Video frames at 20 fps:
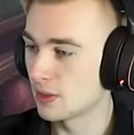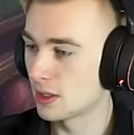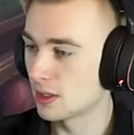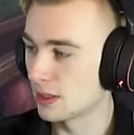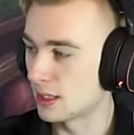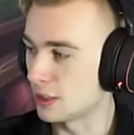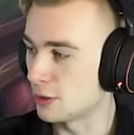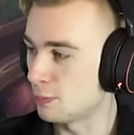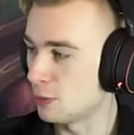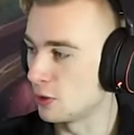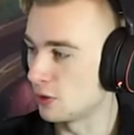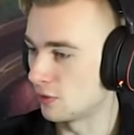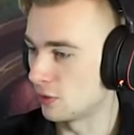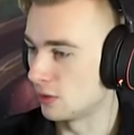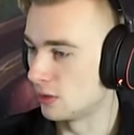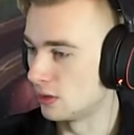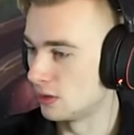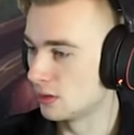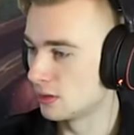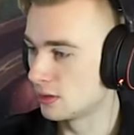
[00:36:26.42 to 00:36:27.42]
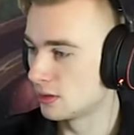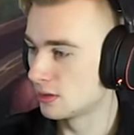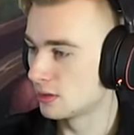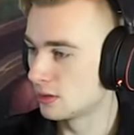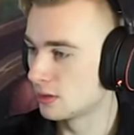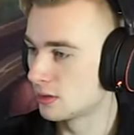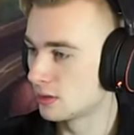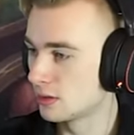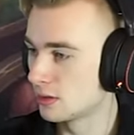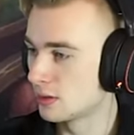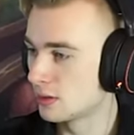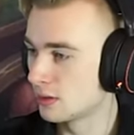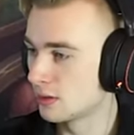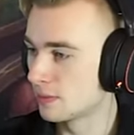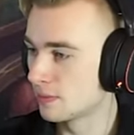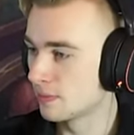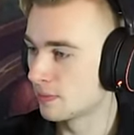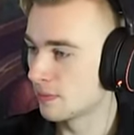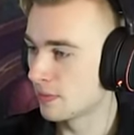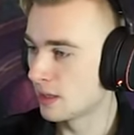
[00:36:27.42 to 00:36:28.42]
That's beautiful.
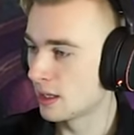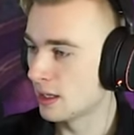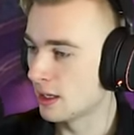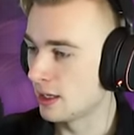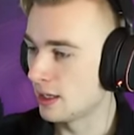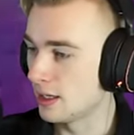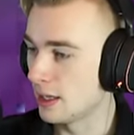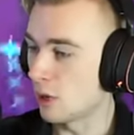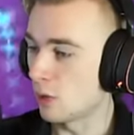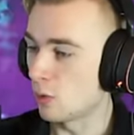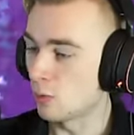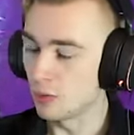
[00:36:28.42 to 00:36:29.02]
Now,